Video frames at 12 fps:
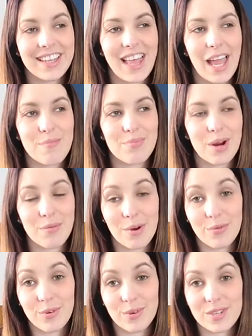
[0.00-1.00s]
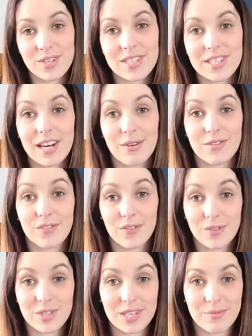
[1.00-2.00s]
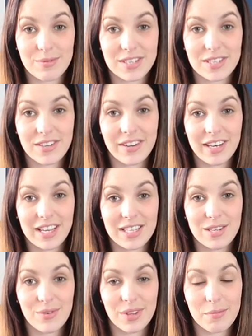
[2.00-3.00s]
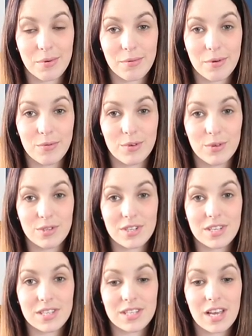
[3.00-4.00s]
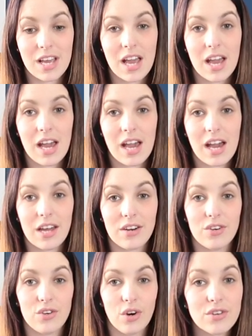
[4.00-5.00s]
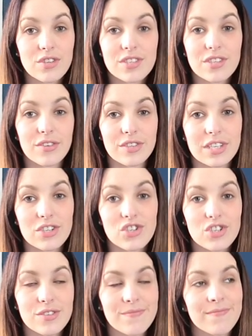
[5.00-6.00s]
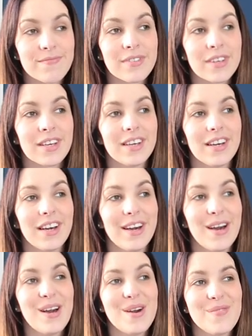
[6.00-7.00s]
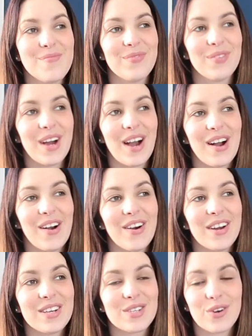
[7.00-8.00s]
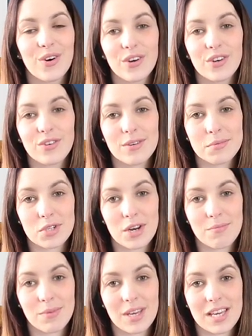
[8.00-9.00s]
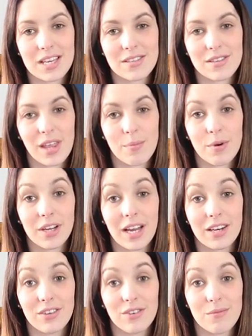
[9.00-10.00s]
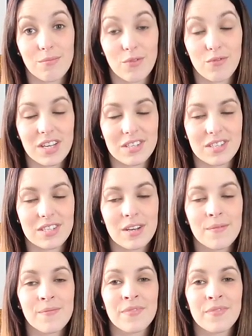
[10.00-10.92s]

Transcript: They broke my waters and I was 4 centimetres dilated when they broke my waters, and not a sausage. I'd got group strep B, so they put cannula in my wrist,